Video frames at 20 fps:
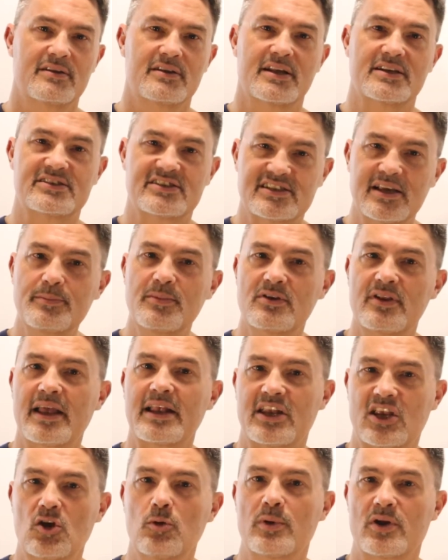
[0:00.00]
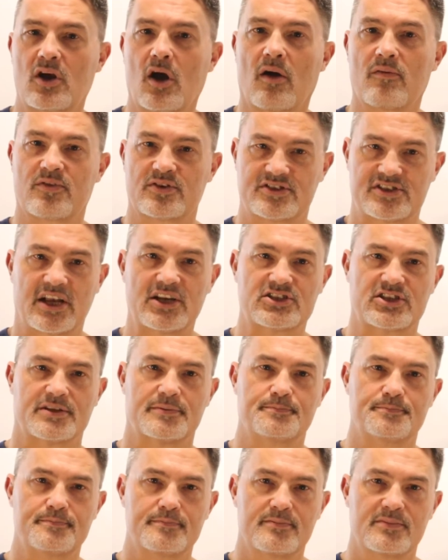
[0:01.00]
that simulate human
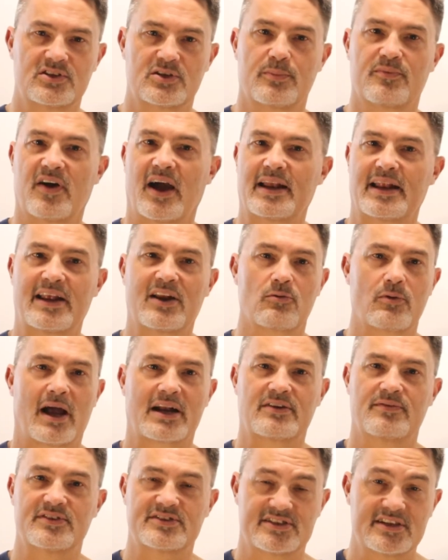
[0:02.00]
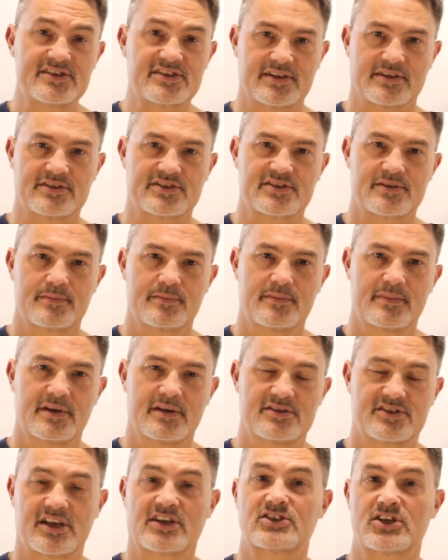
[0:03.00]
conversation to provide interactive assistance,
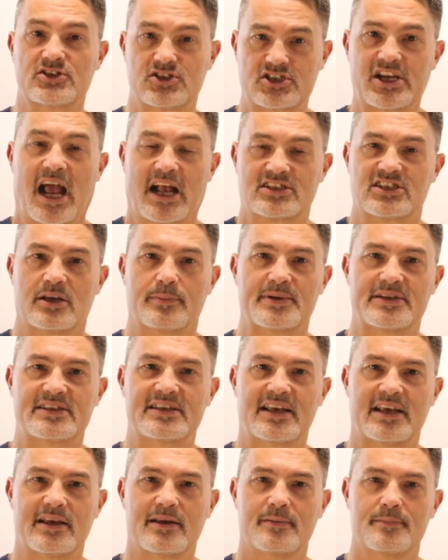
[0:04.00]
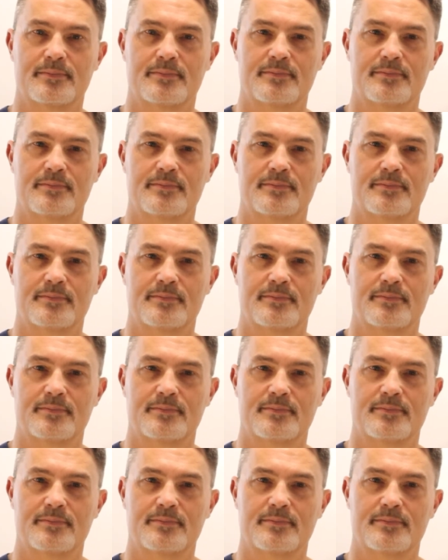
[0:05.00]
such as ChatGPT.